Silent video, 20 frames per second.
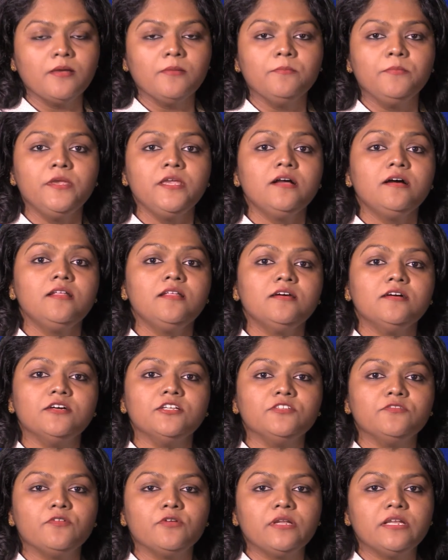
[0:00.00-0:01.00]
Be
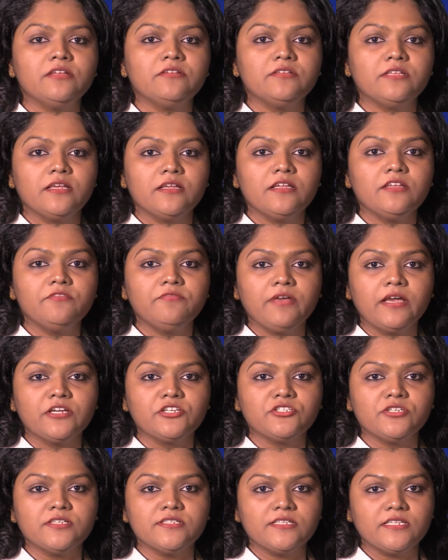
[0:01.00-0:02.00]
alert for in
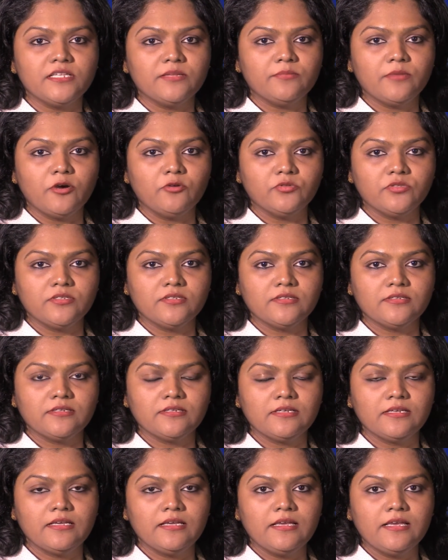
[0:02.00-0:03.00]
infections in the mouth.
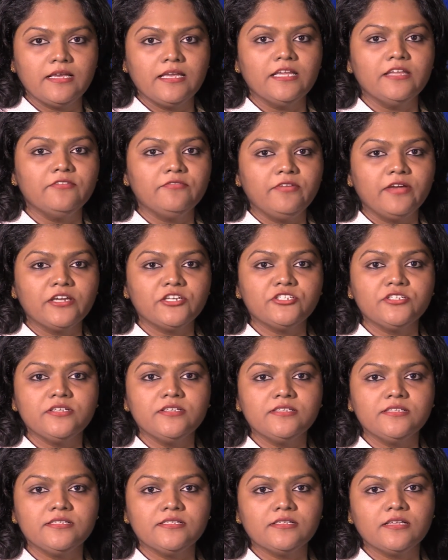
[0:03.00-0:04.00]

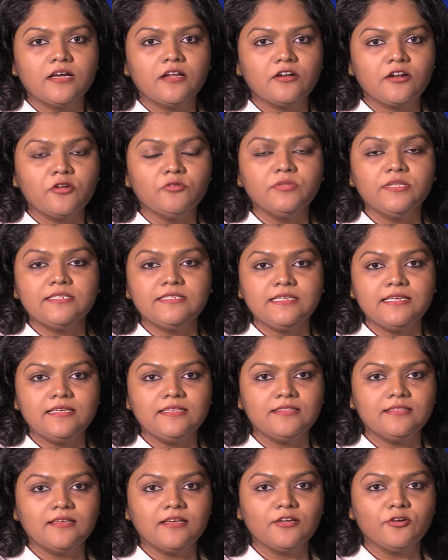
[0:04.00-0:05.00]
Infections around the teeth
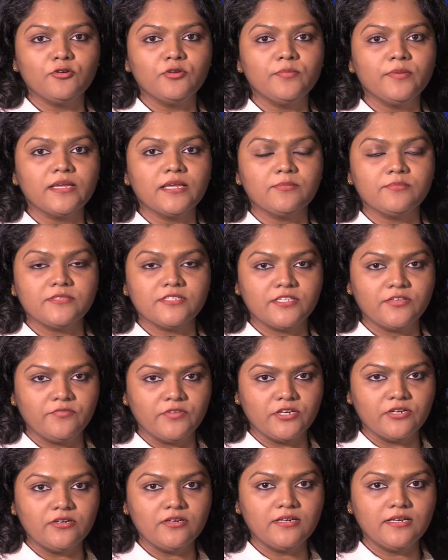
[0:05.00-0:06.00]
could become
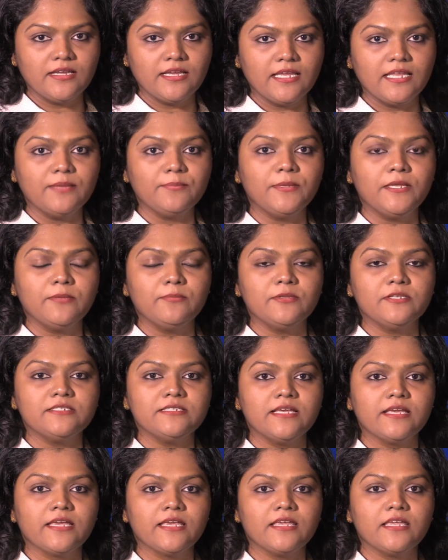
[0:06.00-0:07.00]
severe in people
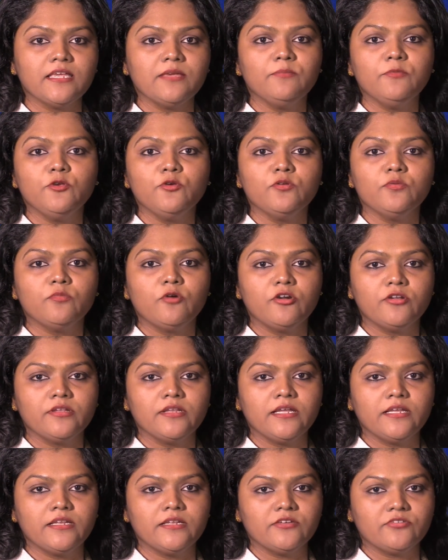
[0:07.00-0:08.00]
taking immune
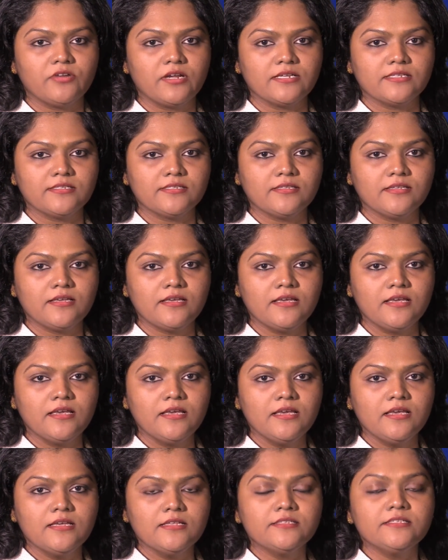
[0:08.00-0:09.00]
modulating drugs.
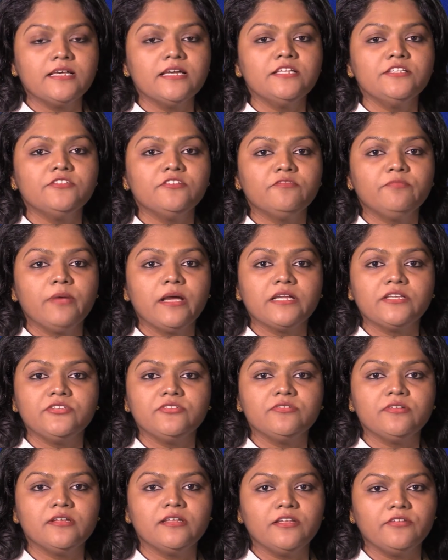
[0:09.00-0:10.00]
Signs of
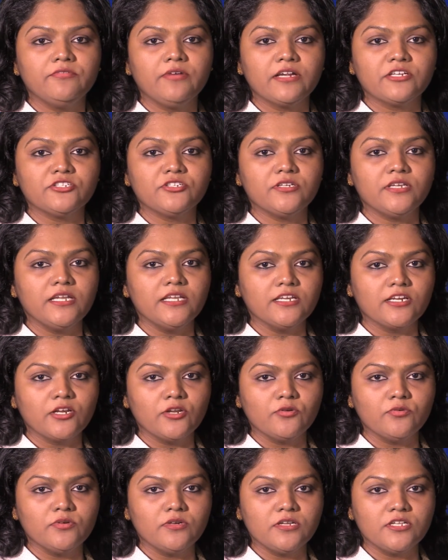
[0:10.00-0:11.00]
bacterial infection
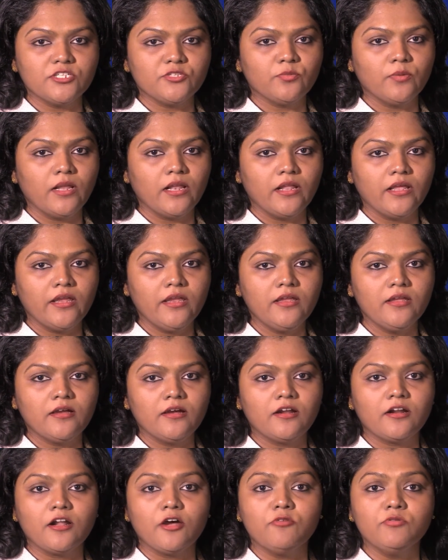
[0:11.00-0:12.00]
include swelling
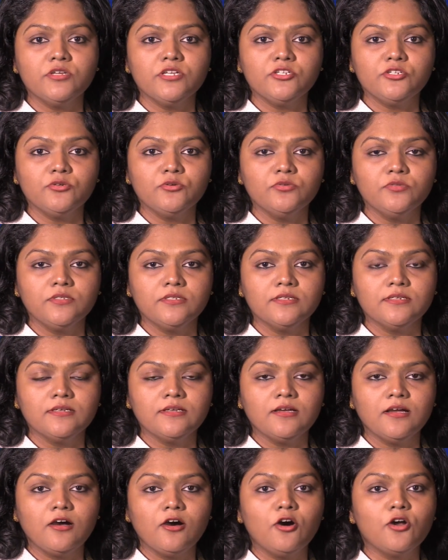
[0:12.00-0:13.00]
around a tooth,
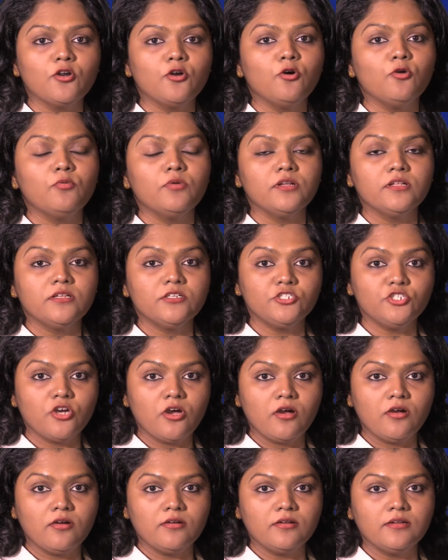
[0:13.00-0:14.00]
or over the
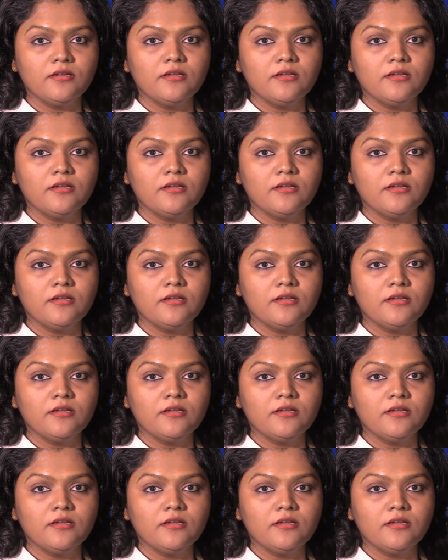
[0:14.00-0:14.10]
jaw,